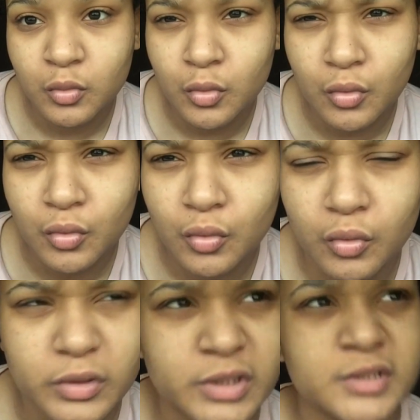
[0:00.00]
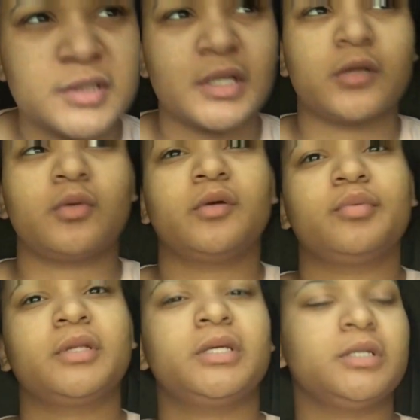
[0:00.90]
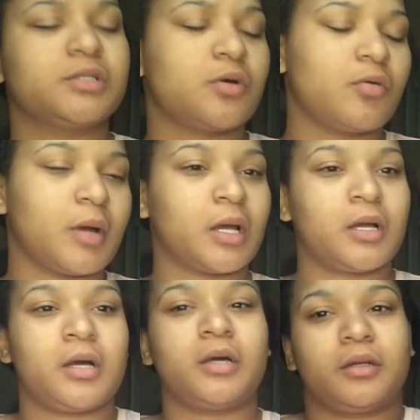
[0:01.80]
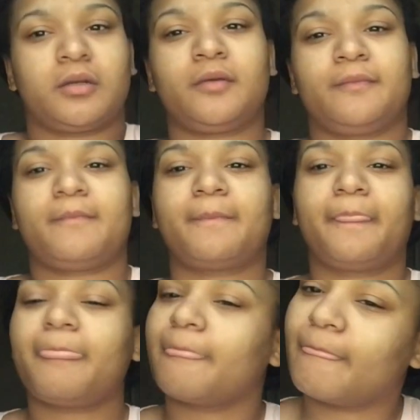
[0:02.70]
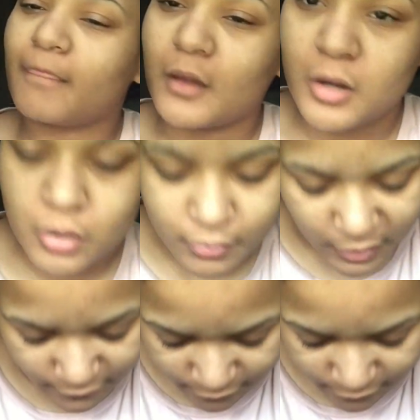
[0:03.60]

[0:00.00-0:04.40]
Ooh, Jesus, take the wheel, please. Oh, my God. Oh, my